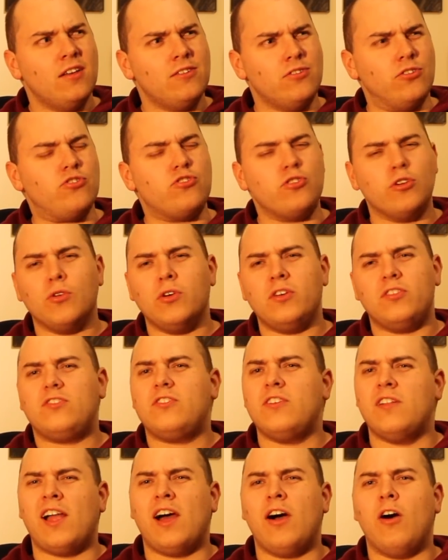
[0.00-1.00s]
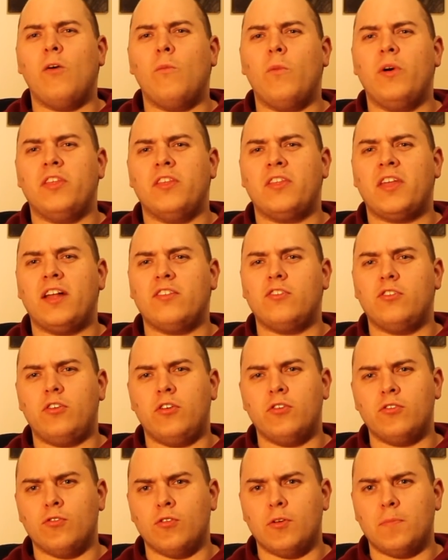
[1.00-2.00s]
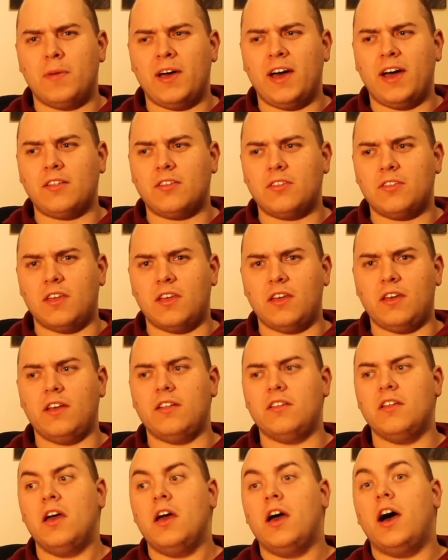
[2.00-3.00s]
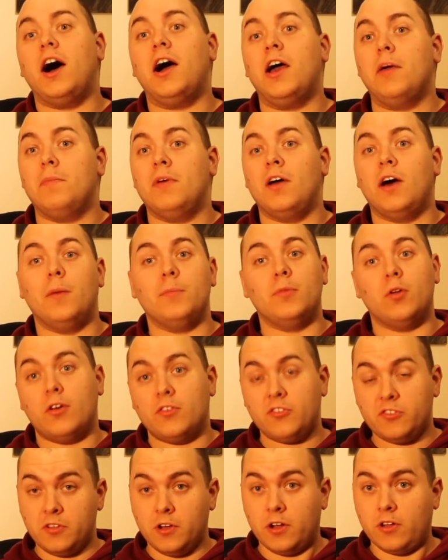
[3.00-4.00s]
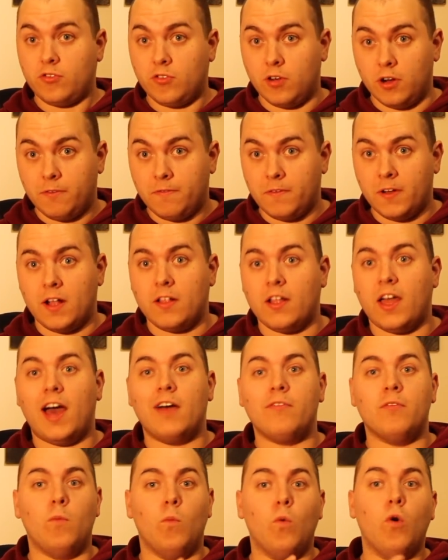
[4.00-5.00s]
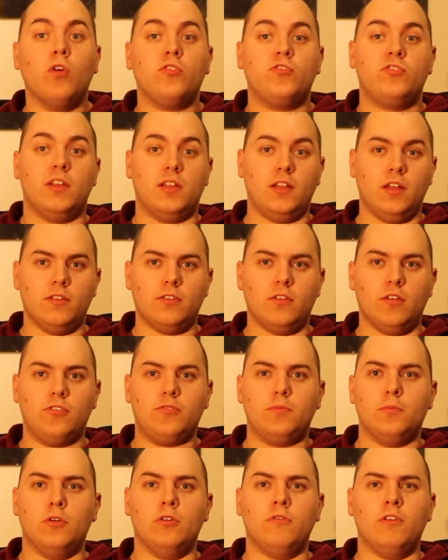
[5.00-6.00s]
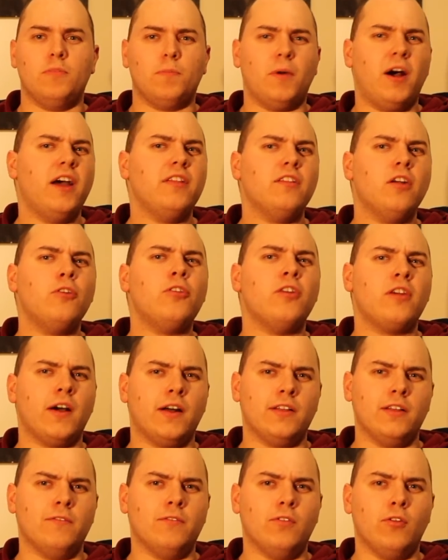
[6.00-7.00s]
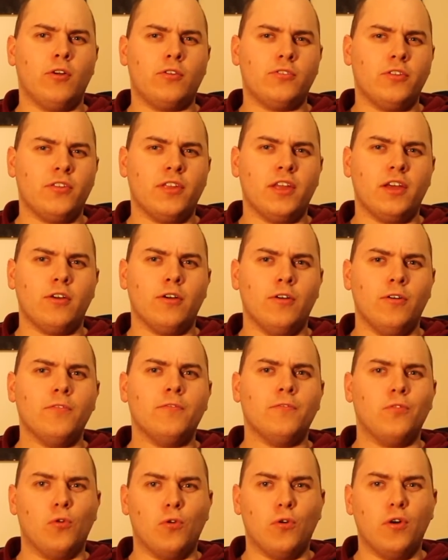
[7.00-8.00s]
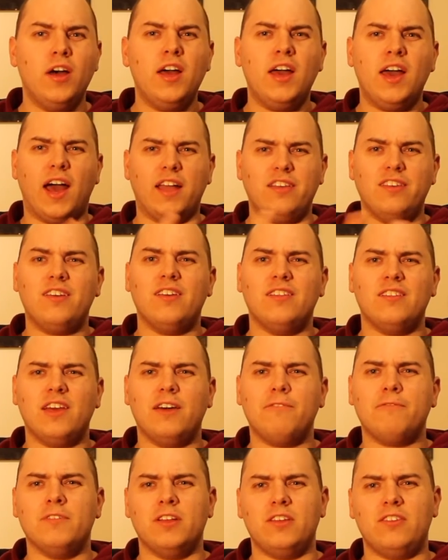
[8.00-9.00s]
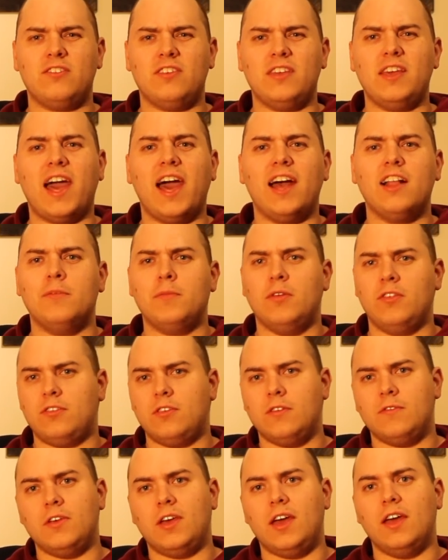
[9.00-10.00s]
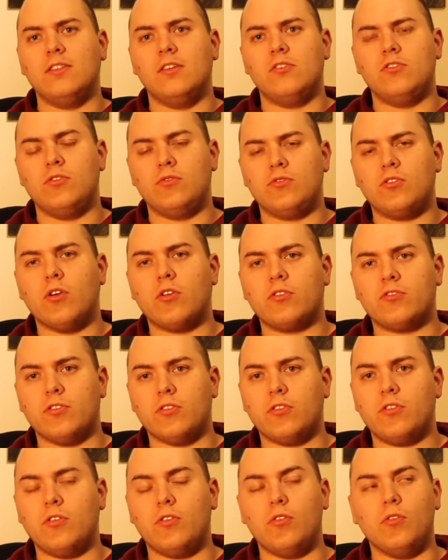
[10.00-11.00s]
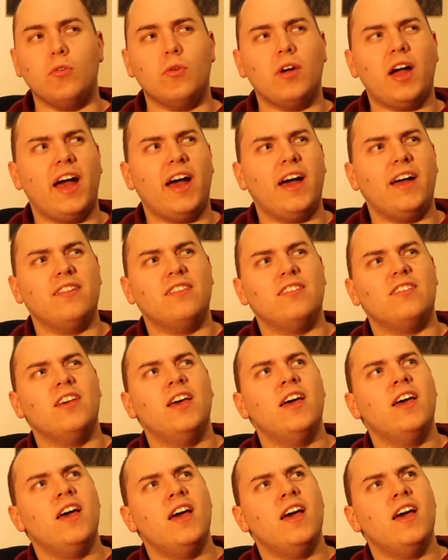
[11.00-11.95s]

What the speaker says: Jury's still out on whether that's a good or a bad thing, and I admit I'm not a Star Trek fan, I haven't watched any of those movies, but I know the kind of look that they go for, and you can definitely see elements of it in the new Doctor Who. And